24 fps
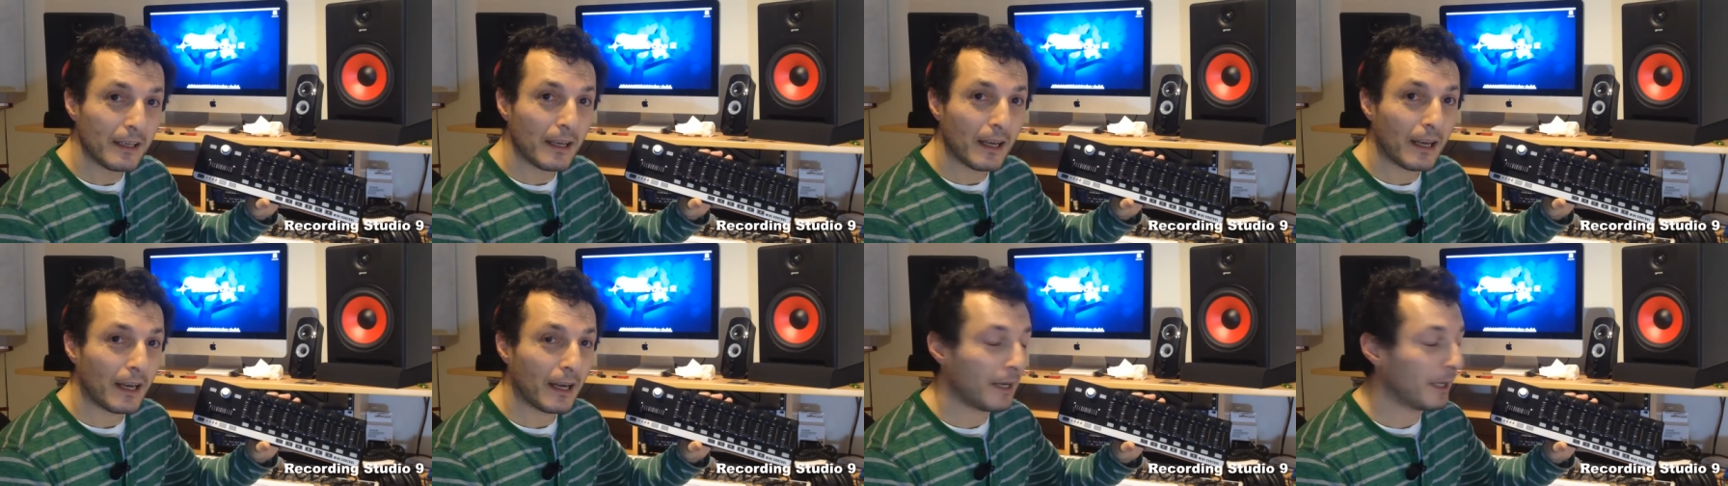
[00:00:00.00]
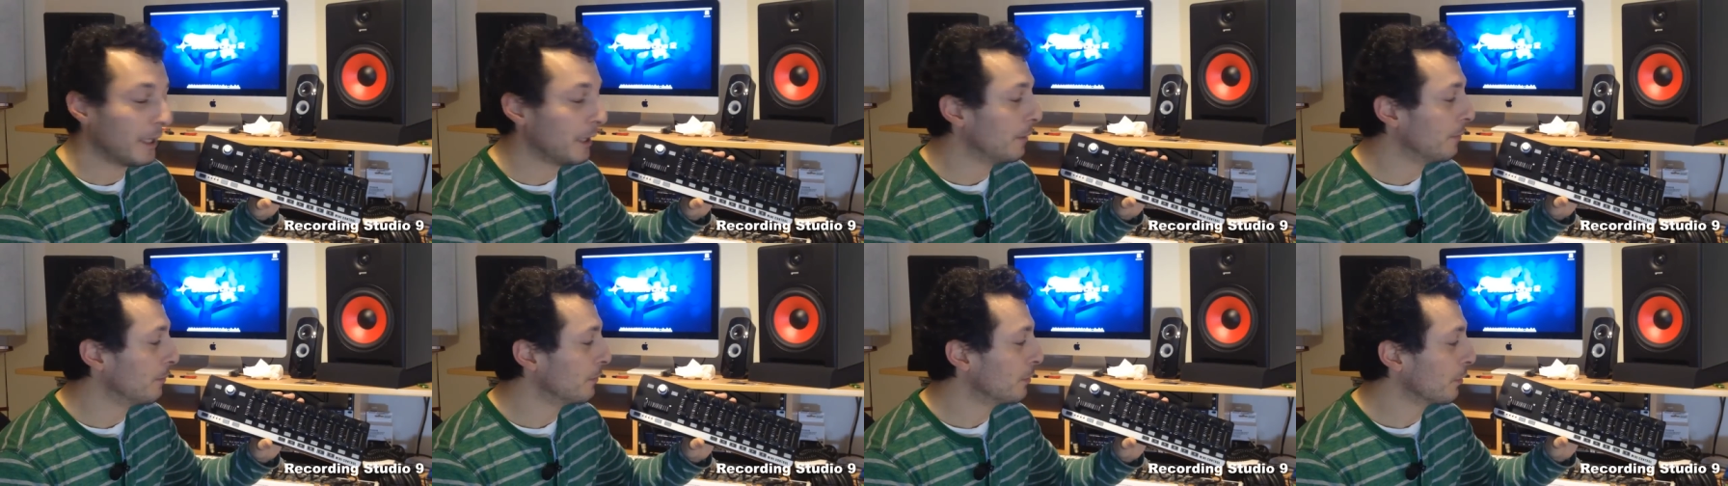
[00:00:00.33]

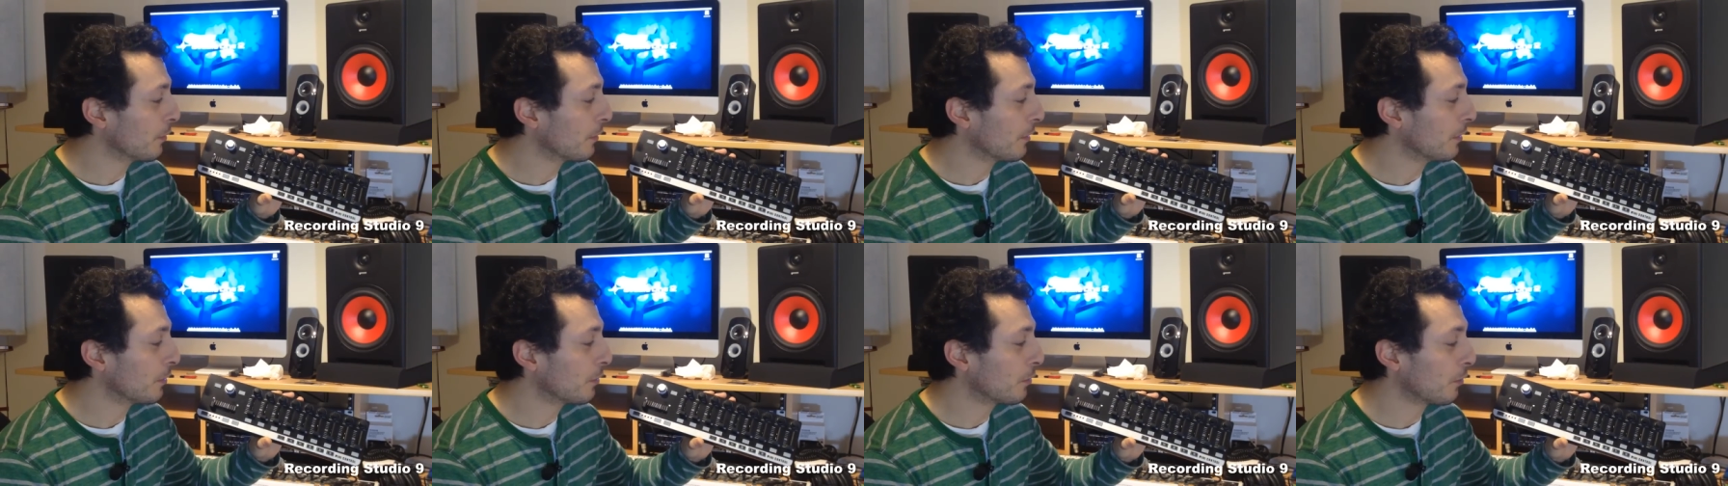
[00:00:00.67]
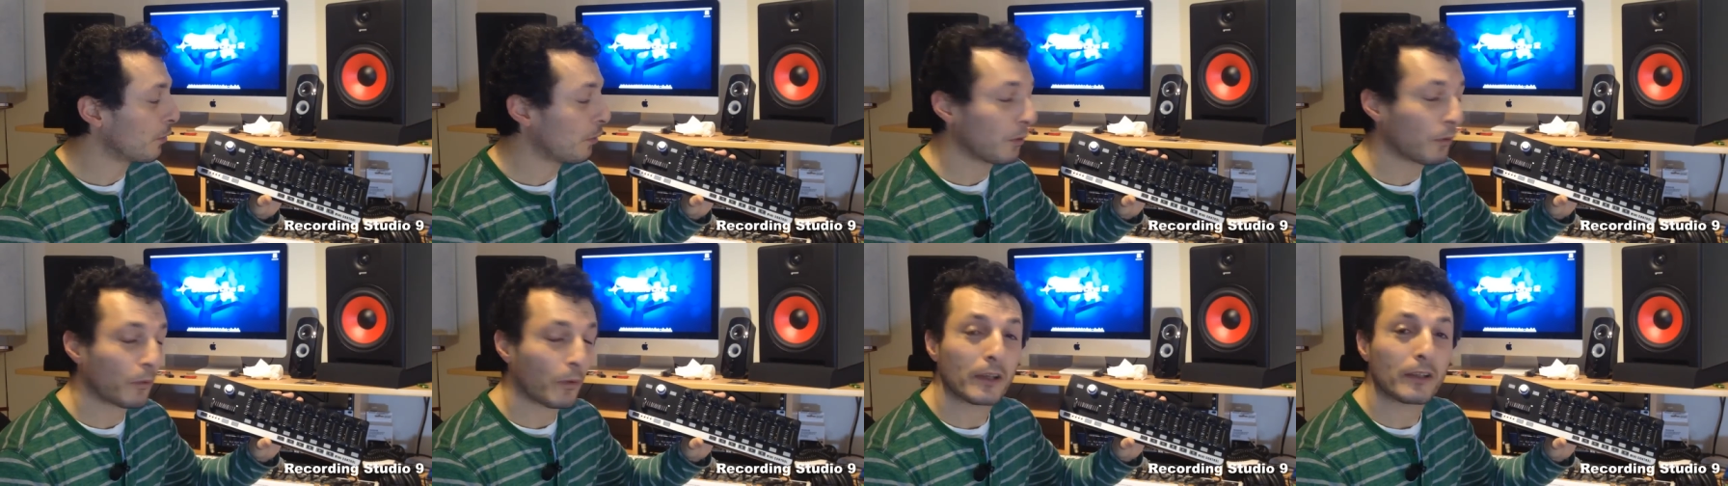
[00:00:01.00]
to
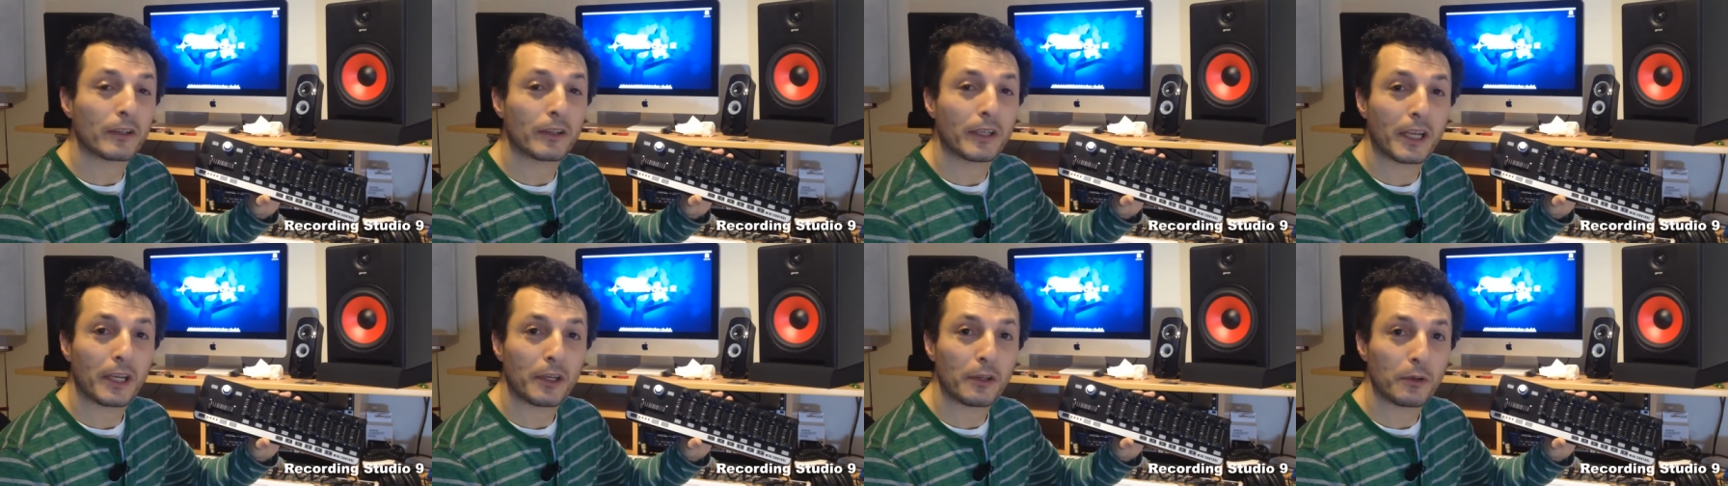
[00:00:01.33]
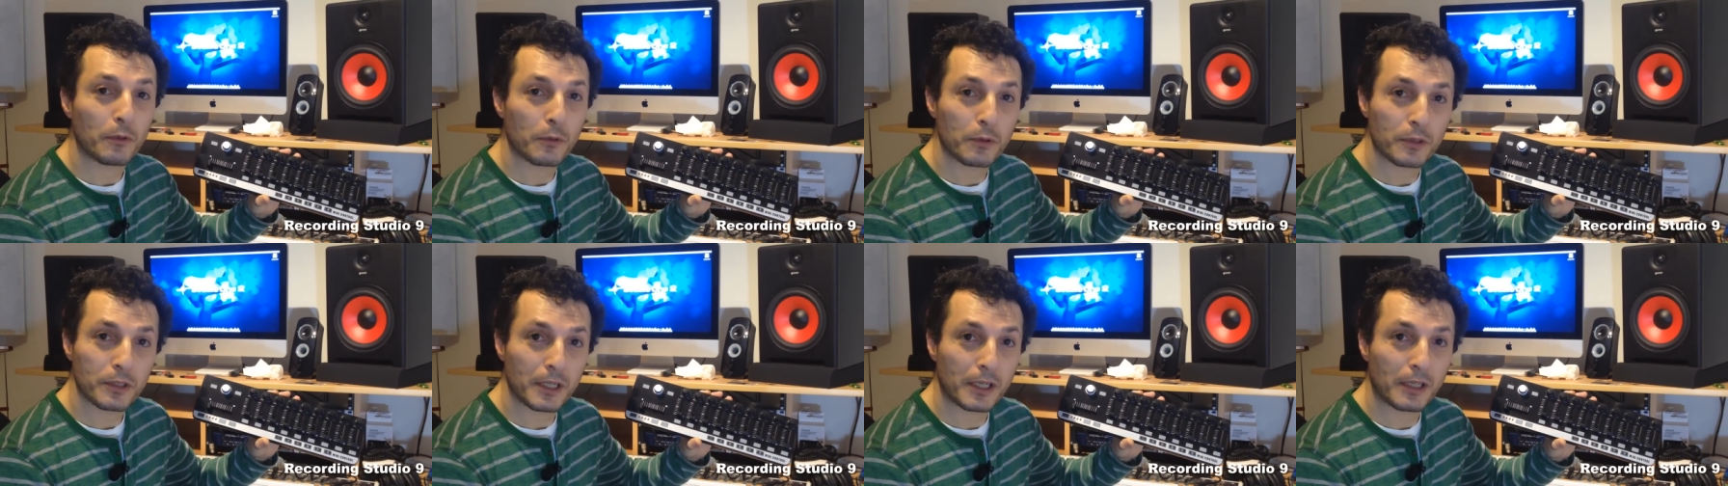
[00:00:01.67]
control rather than
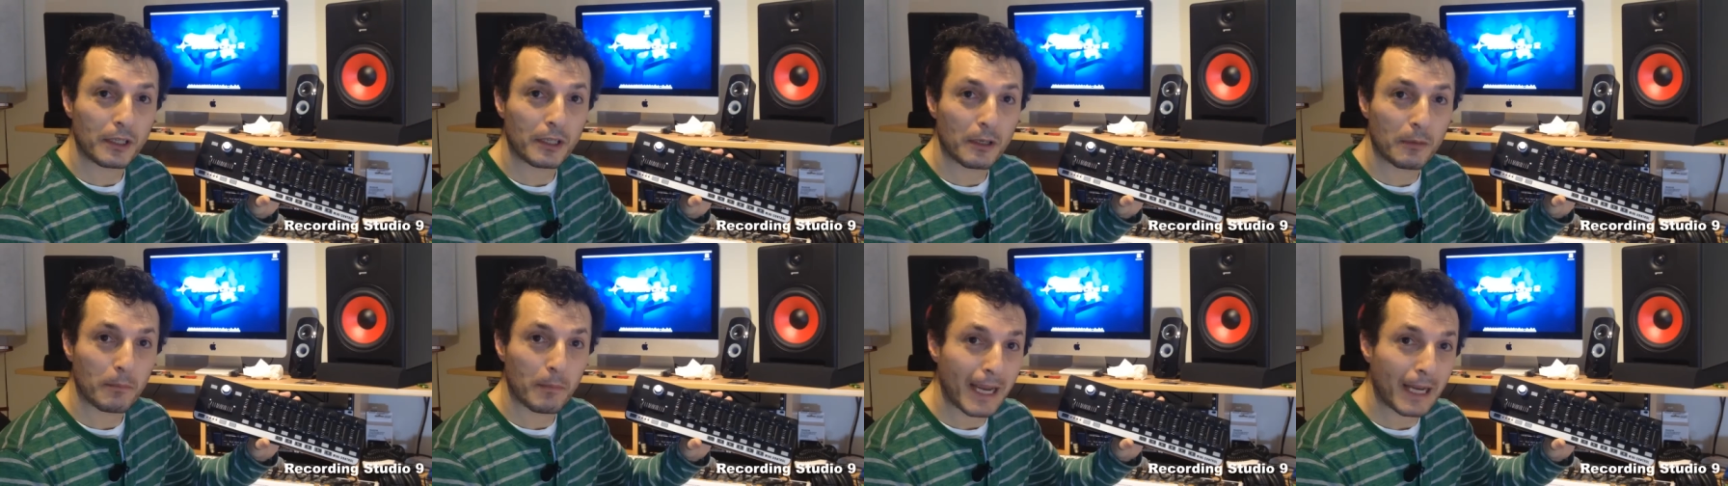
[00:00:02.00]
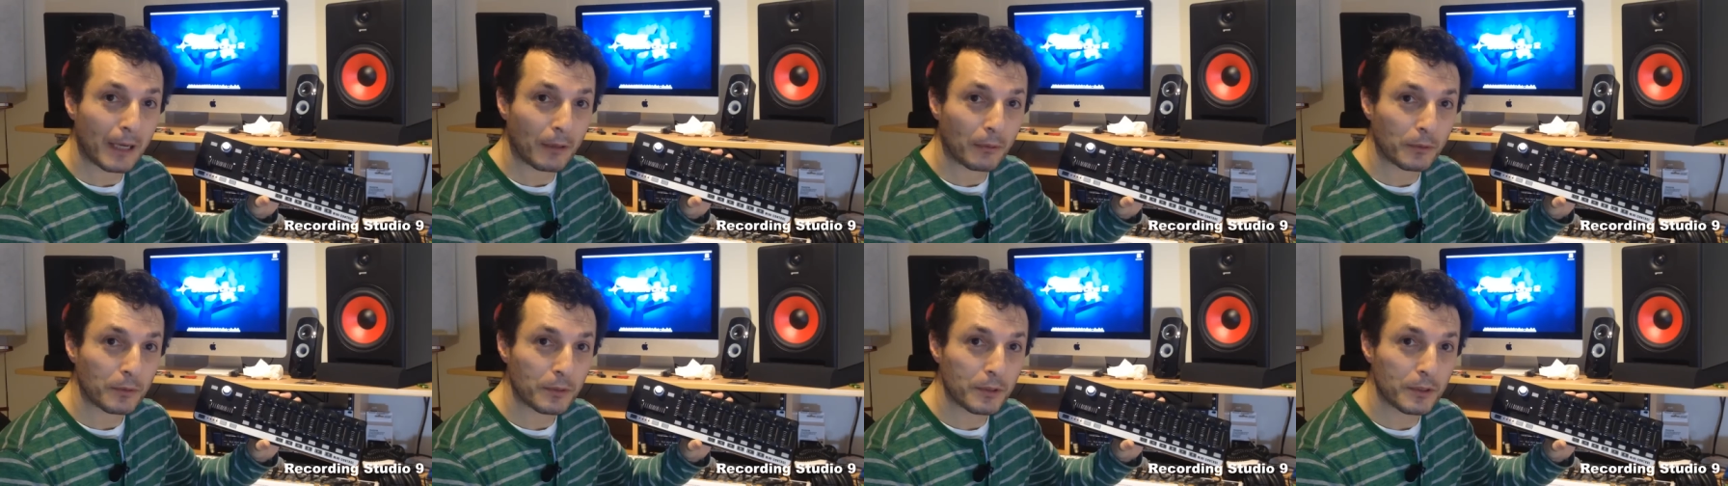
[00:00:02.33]
using the
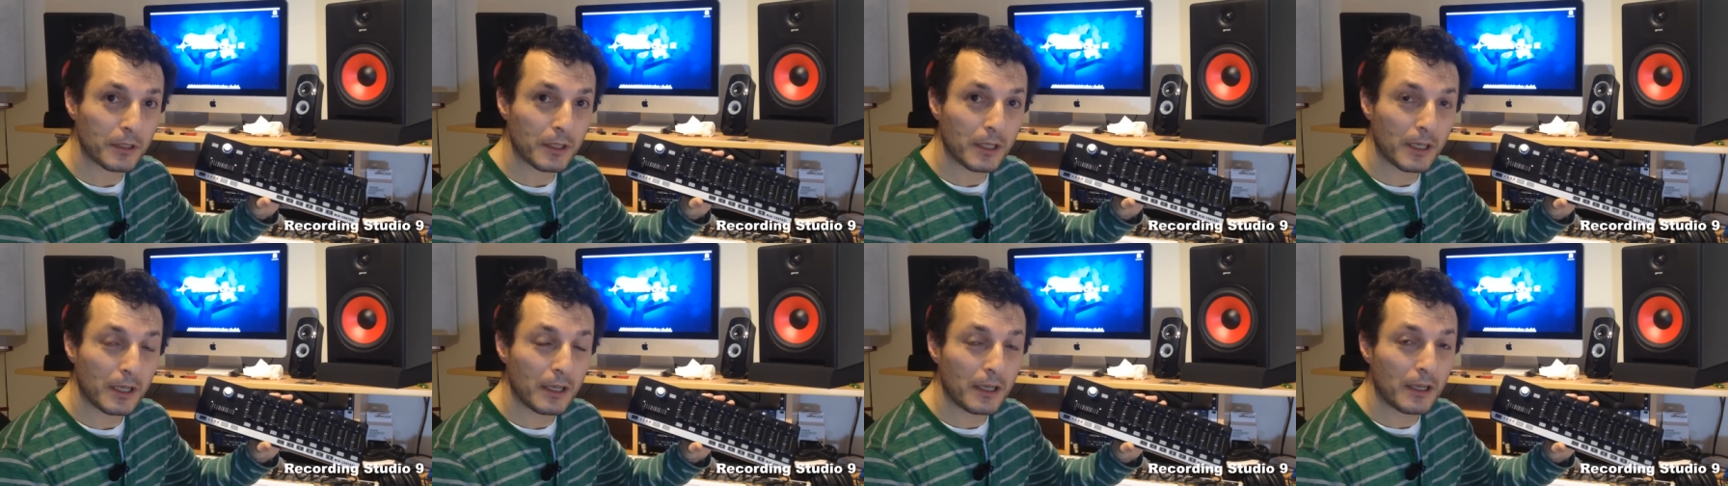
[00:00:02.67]
mouse.